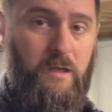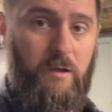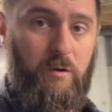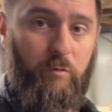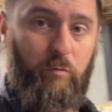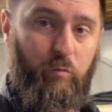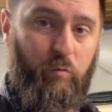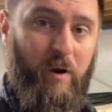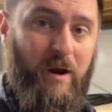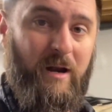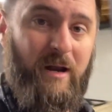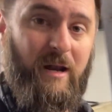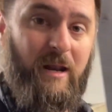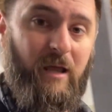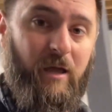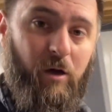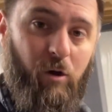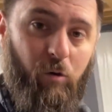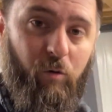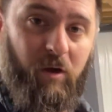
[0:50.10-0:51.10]
ready to
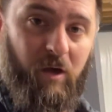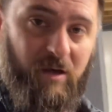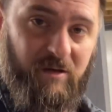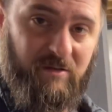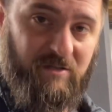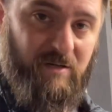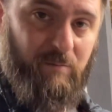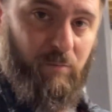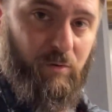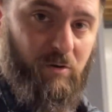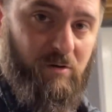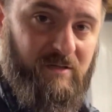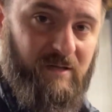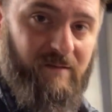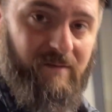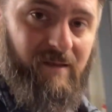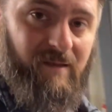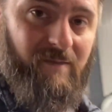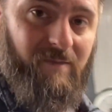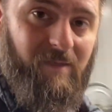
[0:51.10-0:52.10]
go customers.
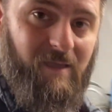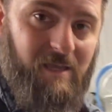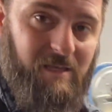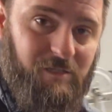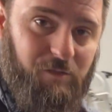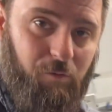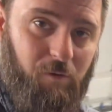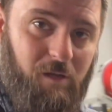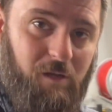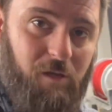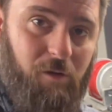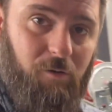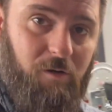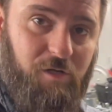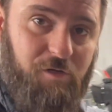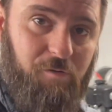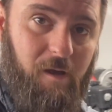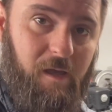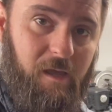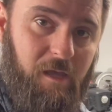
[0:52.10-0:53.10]
And then these three
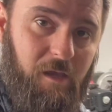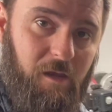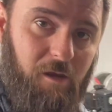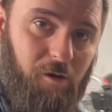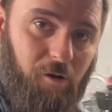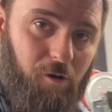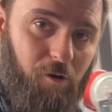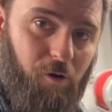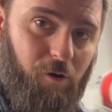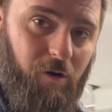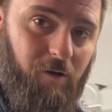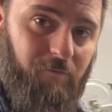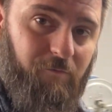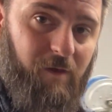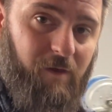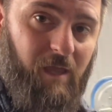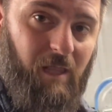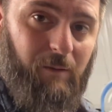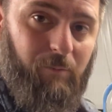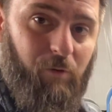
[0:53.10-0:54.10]
units right here are
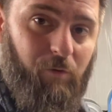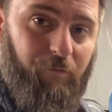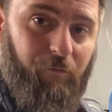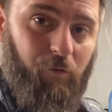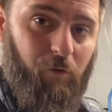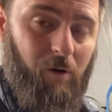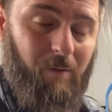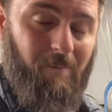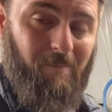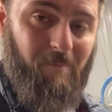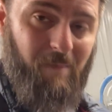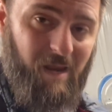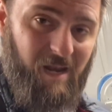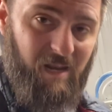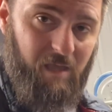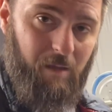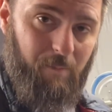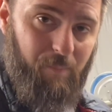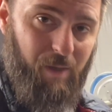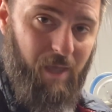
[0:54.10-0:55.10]
available for
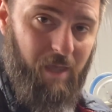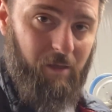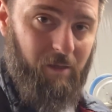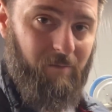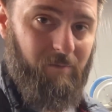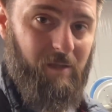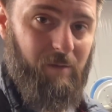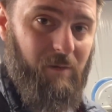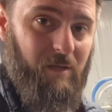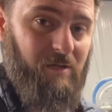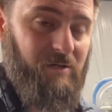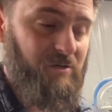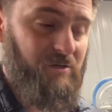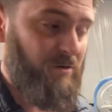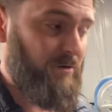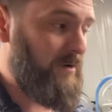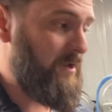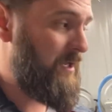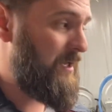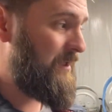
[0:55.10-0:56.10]
immediate pickup. That means
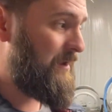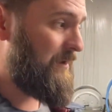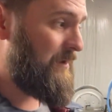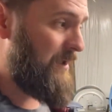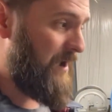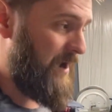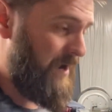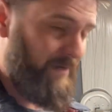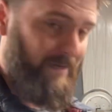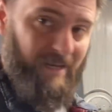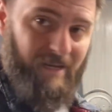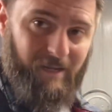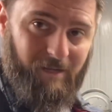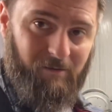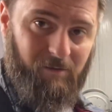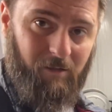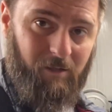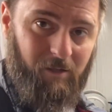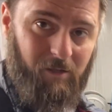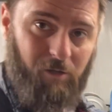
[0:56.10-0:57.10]
you're not getting
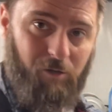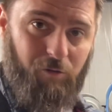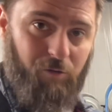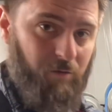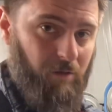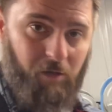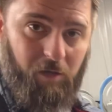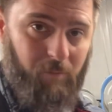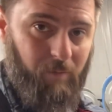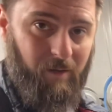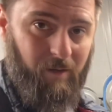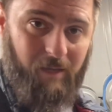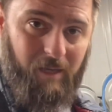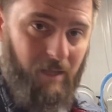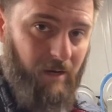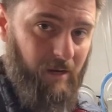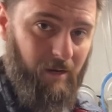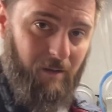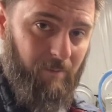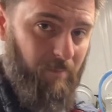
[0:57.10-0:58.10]
in the queue. You can come and
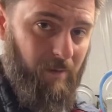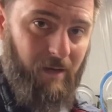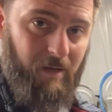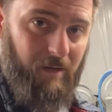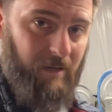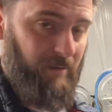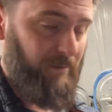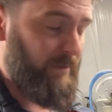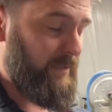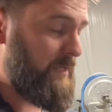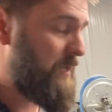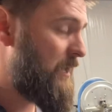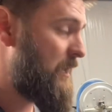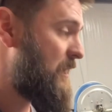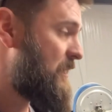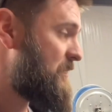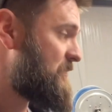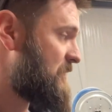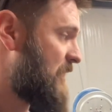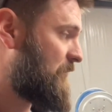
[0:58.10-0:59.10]
get it immediately.
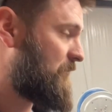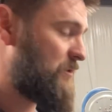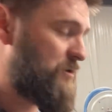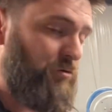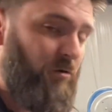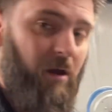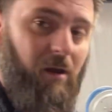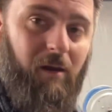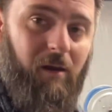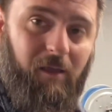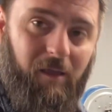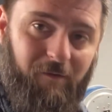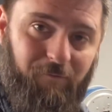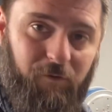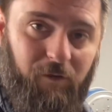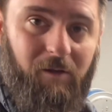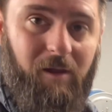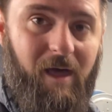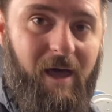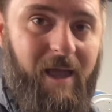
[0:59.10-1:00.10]
Take the training if
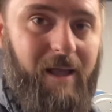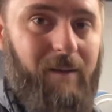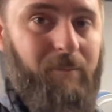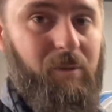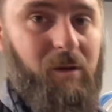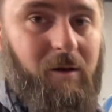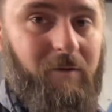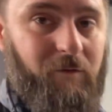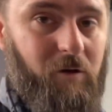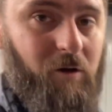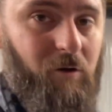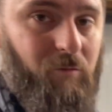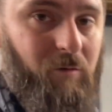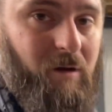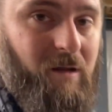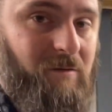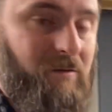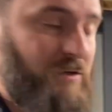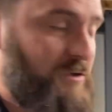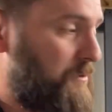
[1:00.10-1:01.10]
you'd like, but if you don't
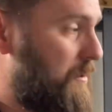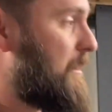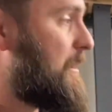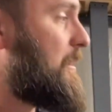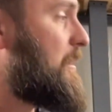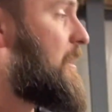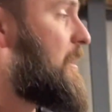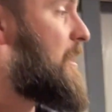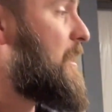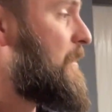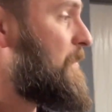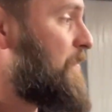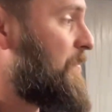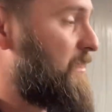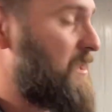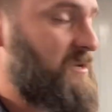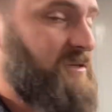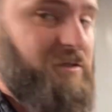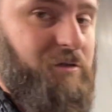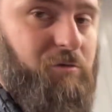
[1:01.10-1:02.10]
need the training,
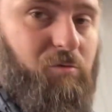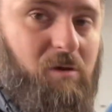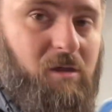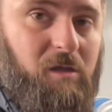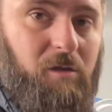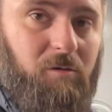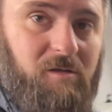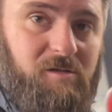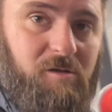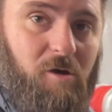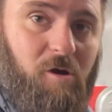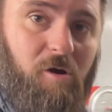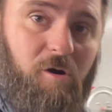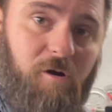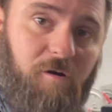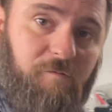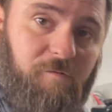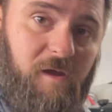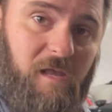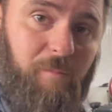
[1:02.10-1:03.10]
these three units
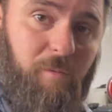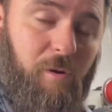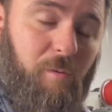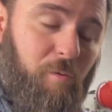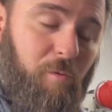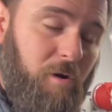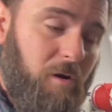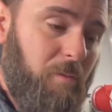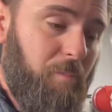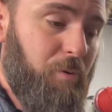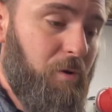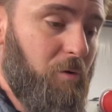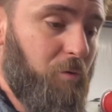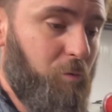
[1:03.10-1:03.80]
are available. And we're gonna put a